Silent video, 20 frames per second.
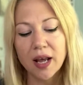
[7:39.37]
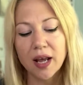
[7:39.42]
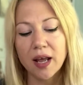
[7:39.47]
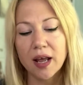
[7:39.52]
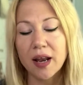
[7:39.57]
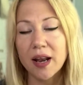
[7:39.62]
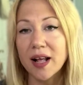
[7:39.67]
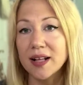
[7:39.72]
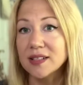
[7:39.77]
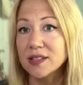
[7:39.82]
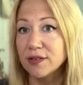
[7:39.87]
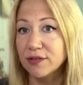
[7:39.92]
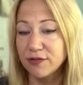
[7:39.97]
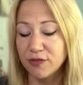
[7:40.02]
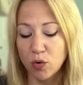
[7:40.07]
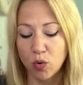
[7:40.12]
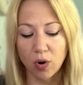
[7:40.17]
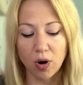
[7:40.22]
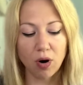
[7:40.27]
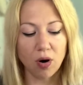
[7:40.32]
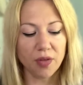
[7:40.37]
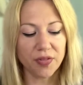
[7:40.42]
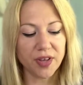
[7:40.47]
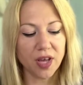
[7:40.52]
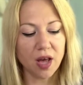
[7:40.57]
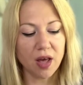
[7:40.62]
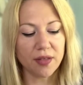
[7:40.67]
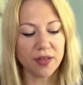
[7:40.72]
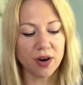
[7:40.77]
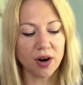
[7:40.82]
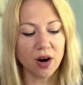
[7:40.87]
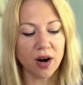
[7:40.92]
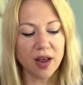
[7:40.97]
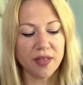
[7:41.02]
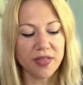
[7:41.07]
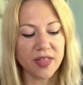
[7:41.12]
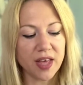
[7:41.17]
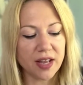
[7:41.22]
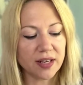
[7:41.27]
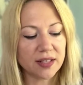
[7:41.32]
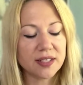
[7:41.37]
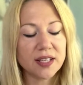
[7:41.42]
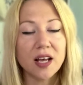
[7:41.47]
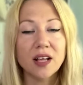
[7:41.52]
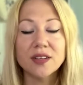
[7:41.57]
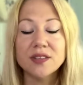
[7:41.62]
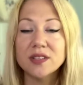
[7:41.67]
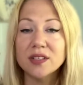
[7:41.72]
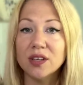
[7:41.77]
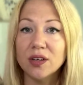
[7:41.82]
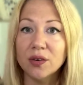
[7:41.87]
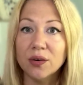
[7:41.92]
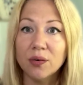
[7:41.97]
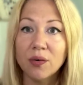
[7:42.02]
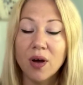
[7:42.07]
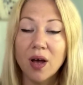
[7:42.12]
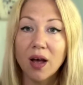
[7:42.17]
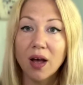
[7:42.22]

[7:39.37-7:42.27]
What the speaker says: it has the 4 on the other, and then it tells you